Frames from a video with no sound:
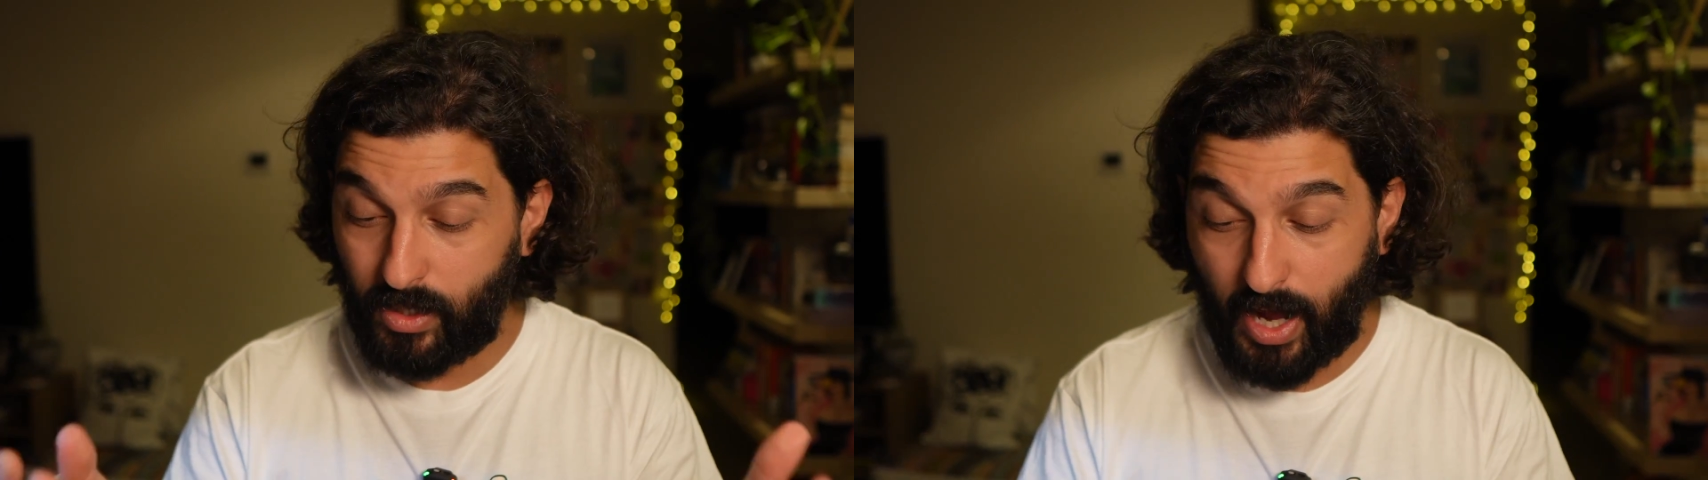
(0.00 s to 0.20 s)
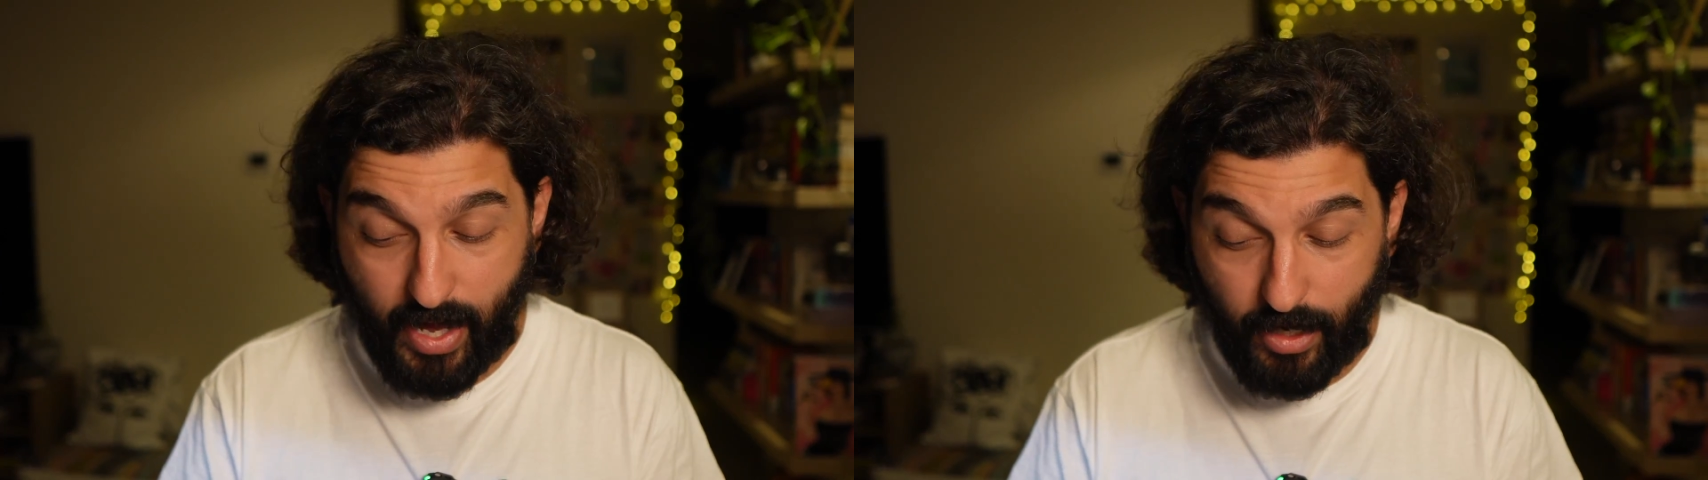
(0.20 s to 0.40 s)

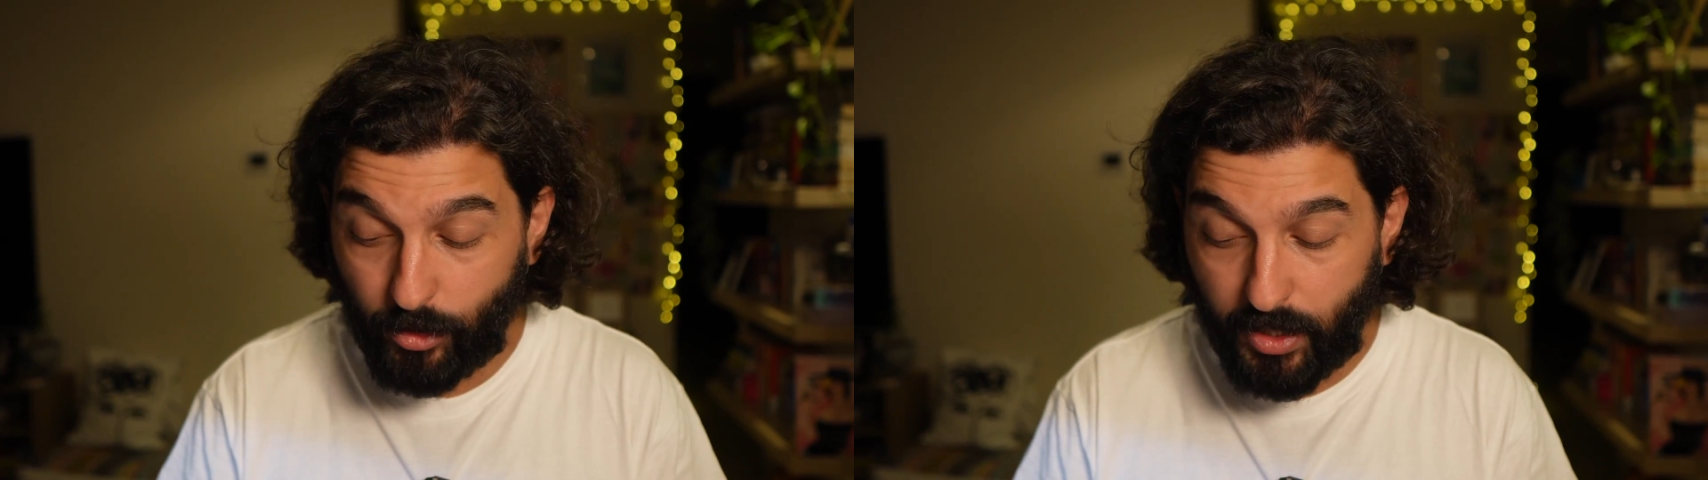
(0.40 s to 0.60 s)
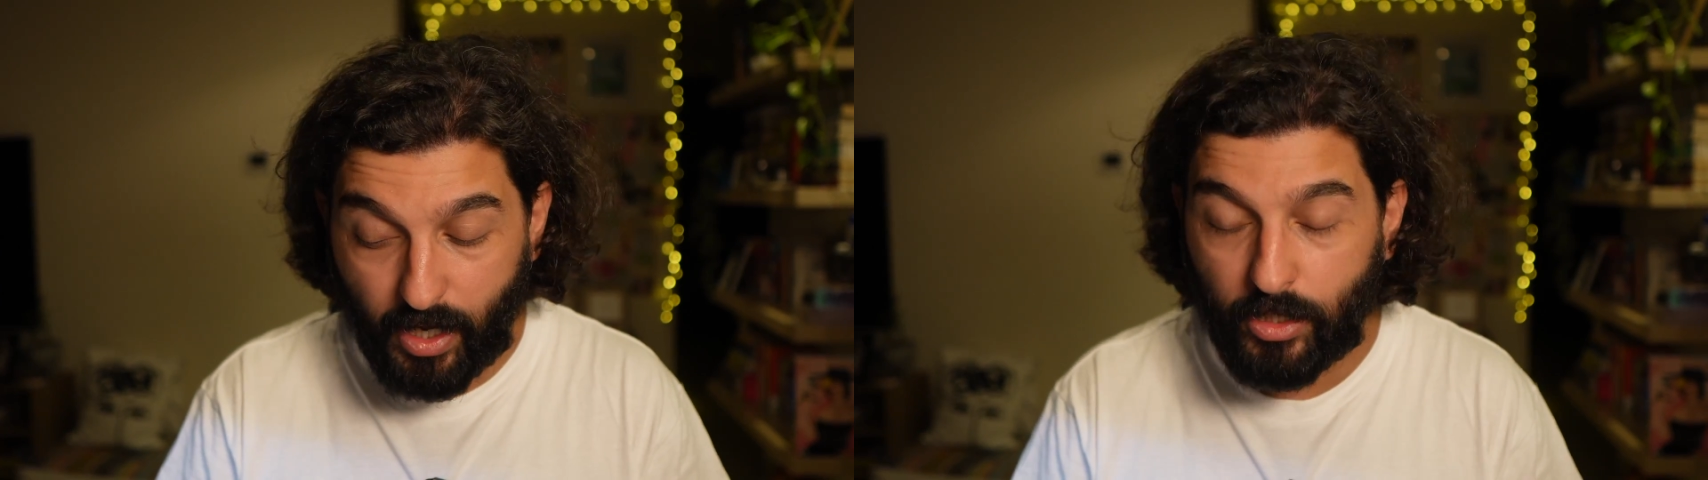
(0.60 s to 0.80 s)
I
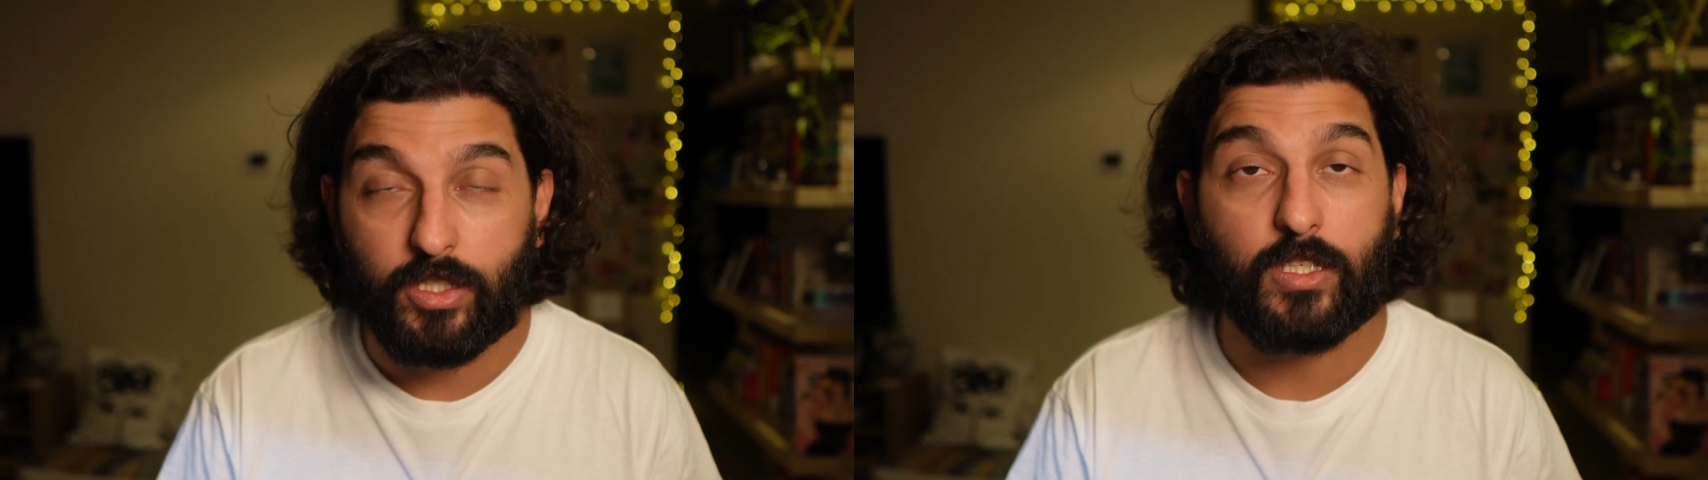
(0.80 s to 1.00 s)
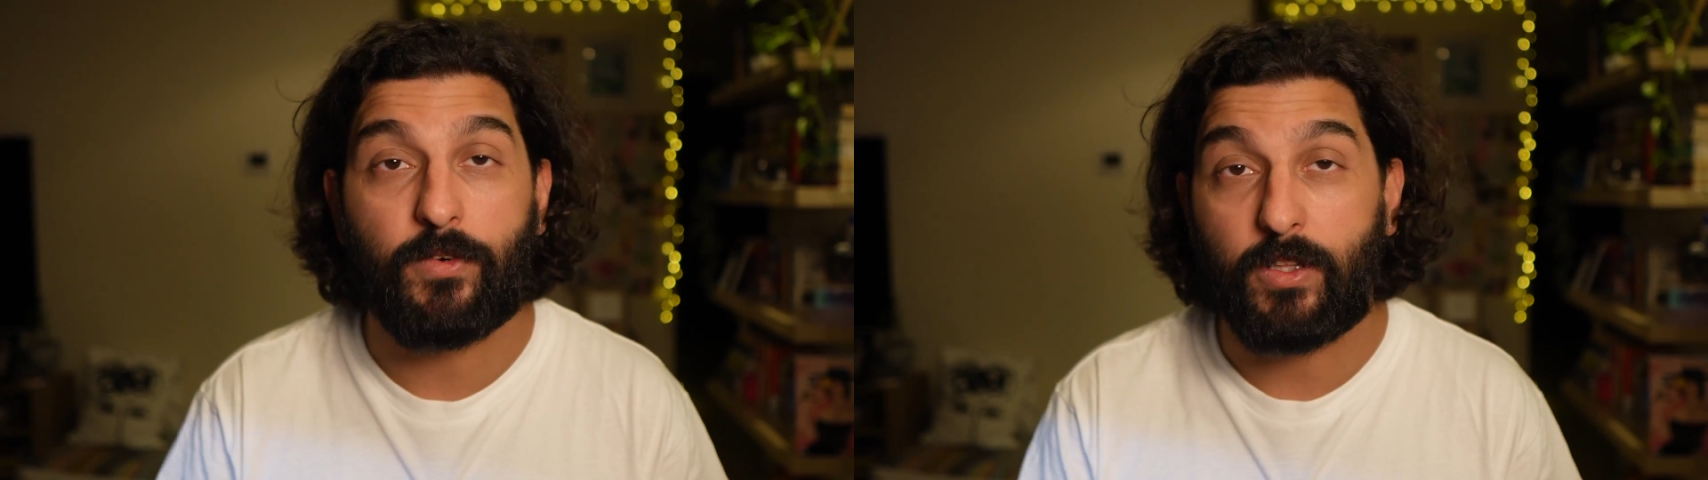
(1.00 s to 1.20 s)
literally touched
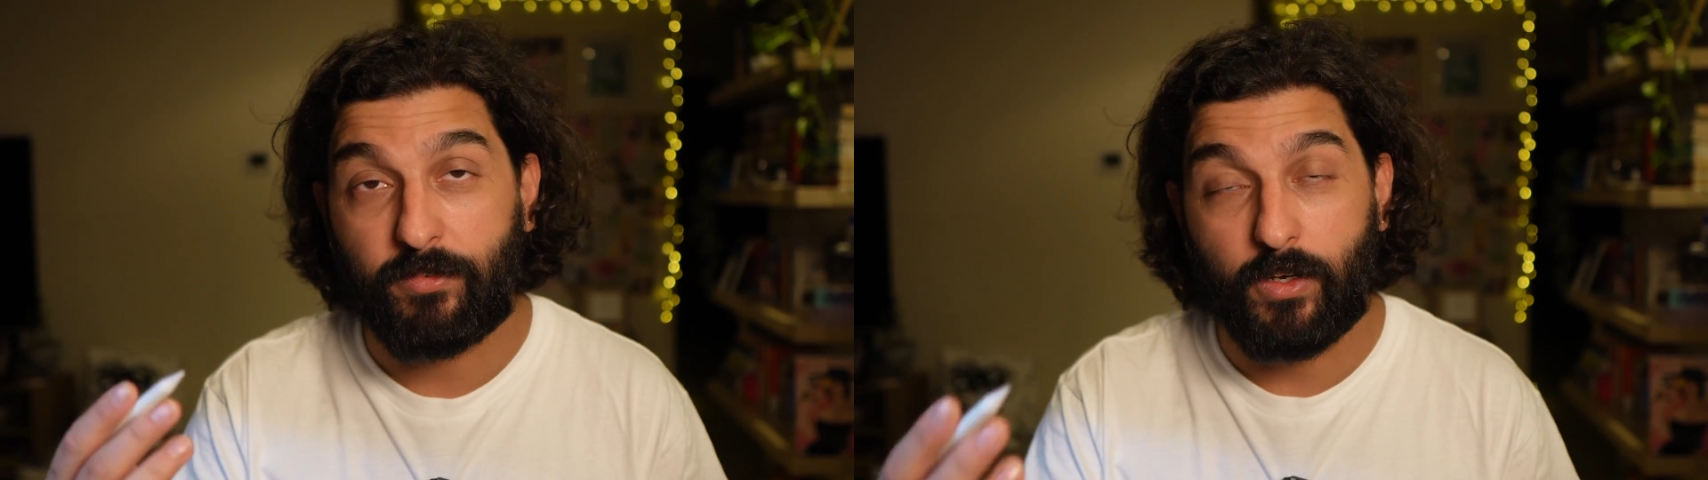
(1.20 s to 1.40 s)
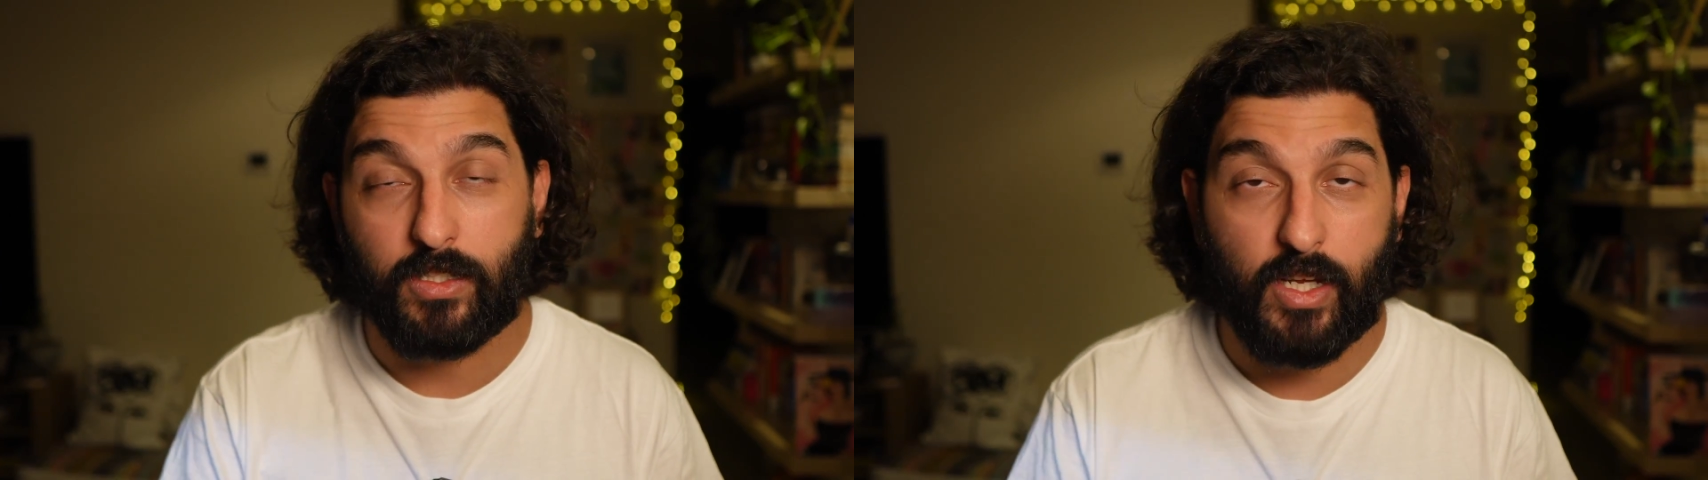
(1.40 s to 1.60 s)
this for the
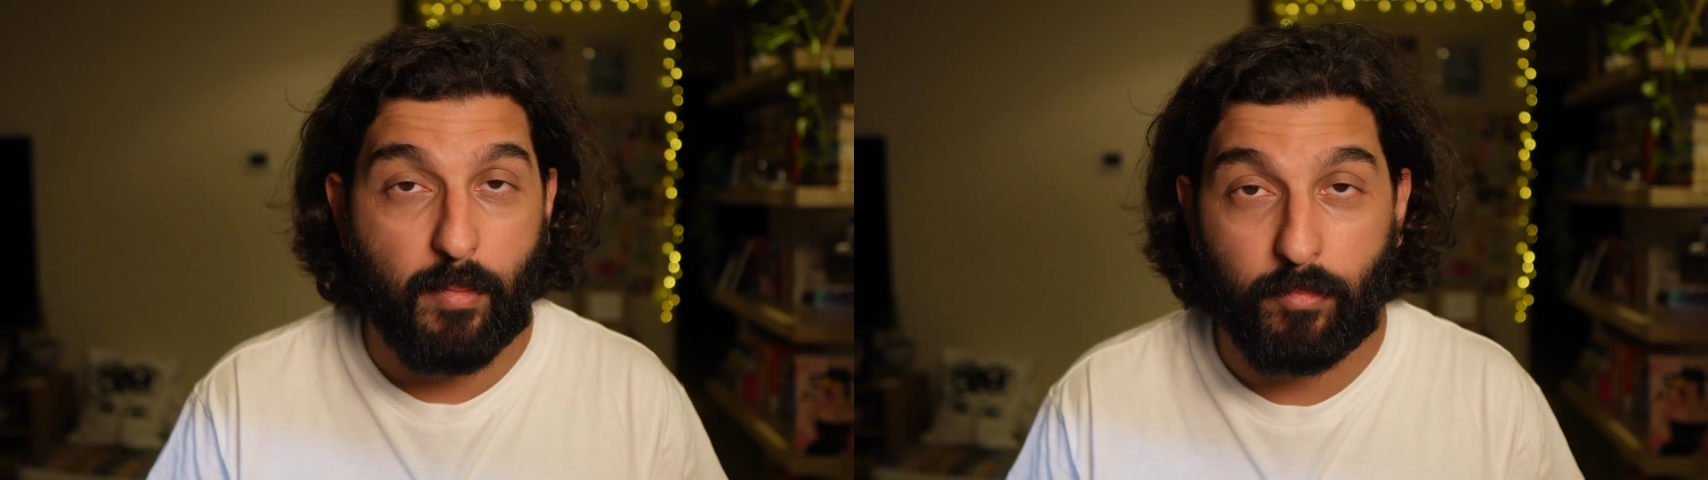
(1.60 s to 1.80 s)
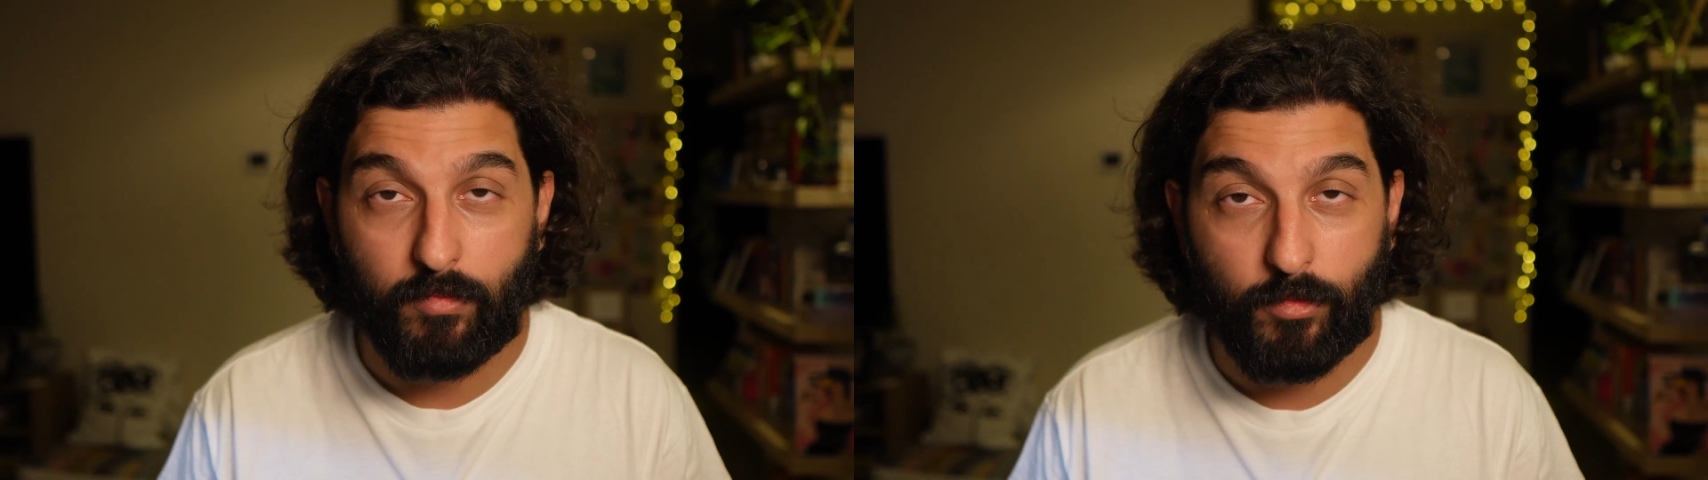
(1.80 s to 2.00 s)
first time